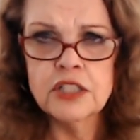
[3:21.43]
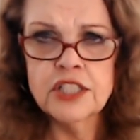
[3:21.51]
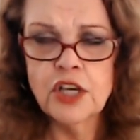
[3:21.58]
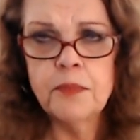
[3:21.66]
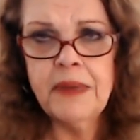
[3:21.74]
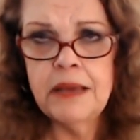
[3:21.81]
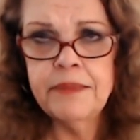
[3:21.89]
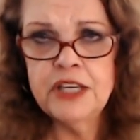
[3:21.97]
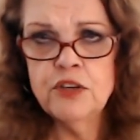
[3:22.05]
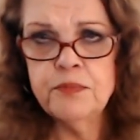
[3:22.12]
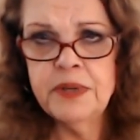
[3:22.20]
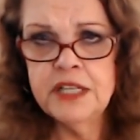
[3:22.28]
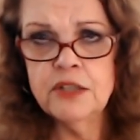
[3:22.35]
So maybe
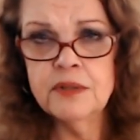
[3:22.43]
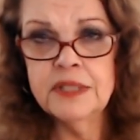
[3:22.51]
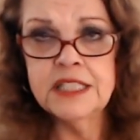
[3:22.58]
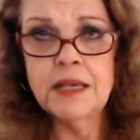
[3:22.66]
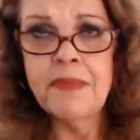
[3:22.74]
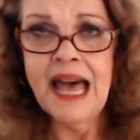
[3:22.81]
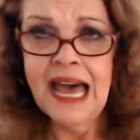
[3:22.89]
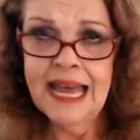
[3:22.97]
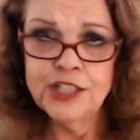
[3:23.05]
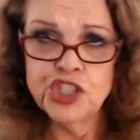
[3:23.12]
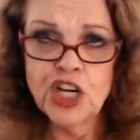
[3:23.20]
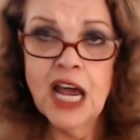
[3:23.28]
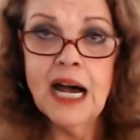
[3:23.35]
you've been doing some
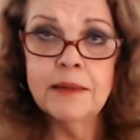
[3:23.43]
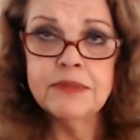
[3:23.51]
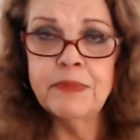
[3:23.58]
odd jobs.